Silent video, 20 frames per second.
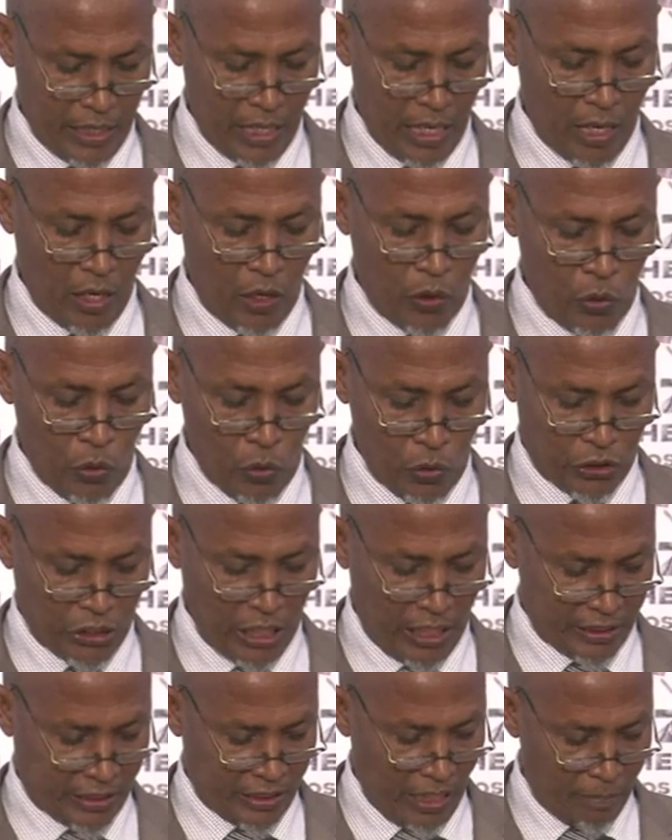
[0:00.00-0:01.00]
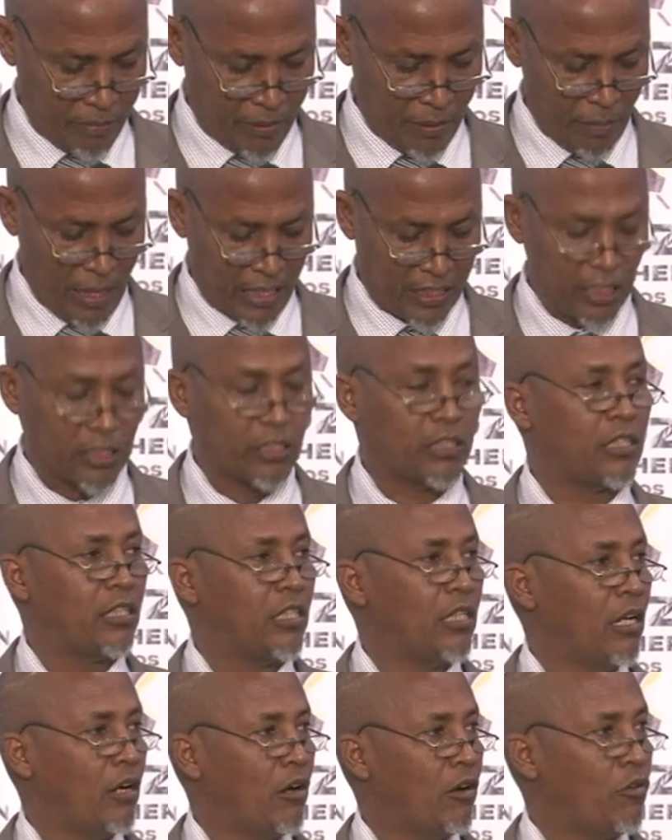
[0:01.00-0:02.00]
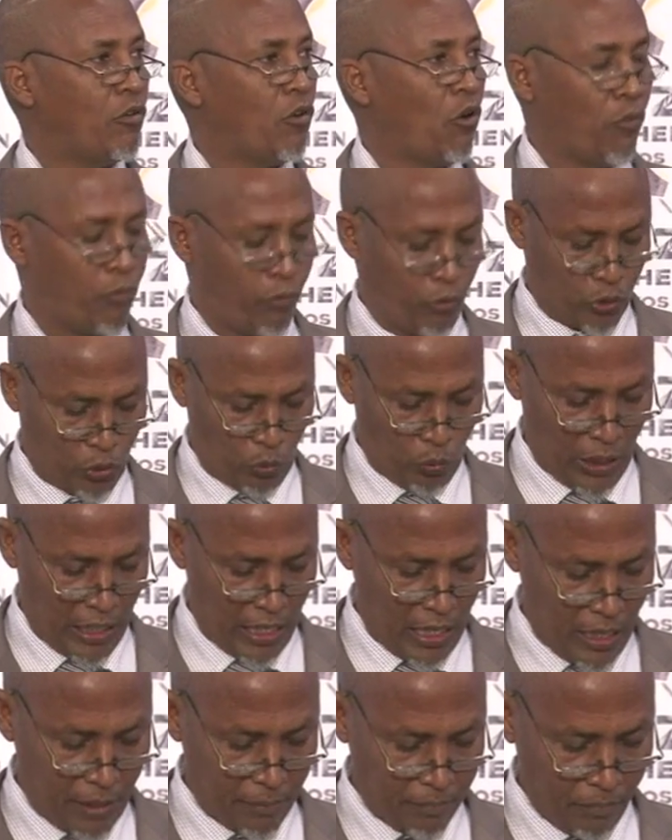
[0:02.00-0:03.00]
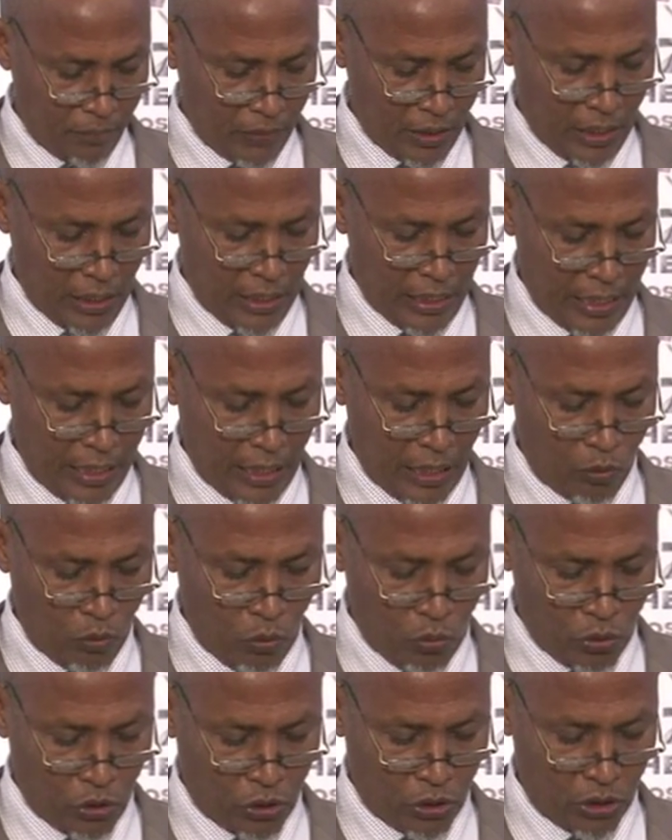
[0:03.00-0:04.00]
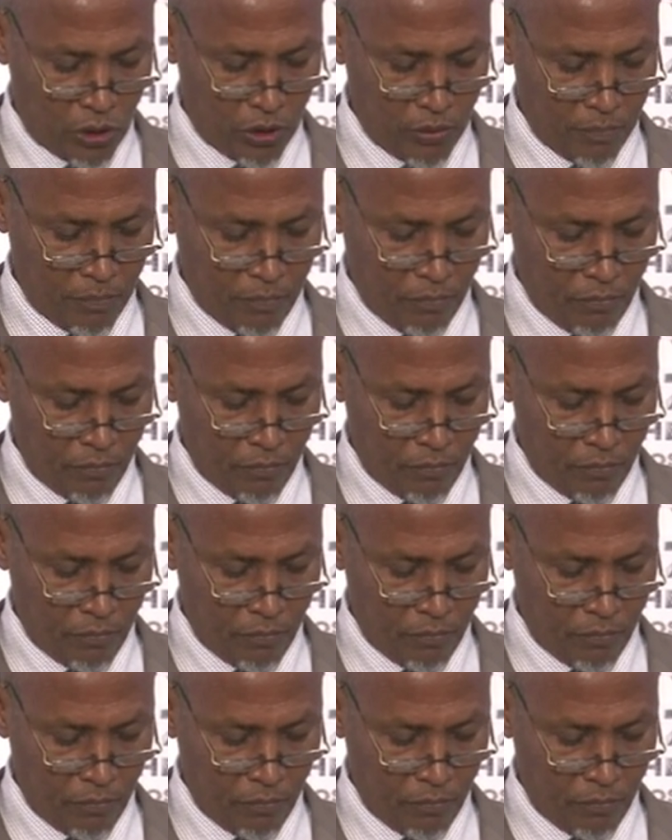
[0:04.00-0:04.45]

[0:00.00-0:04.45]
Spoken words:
the huge untapped market of footwear, leather goods